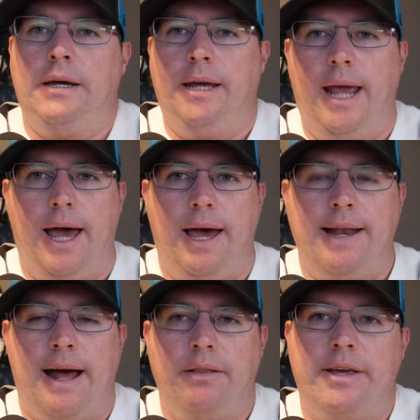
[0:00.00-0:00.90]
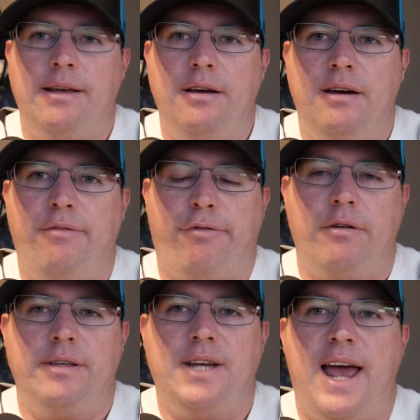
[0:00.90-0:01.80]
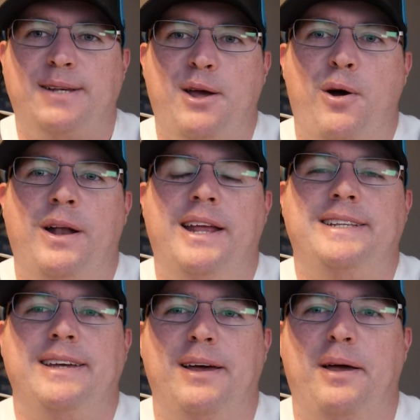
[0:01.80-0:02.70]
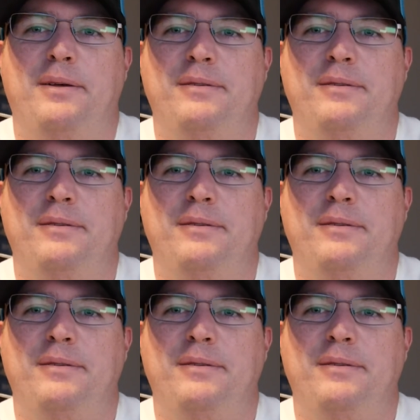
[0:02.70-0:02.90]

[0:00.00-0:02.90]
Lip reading: Yeah, not looking good for the Jags going into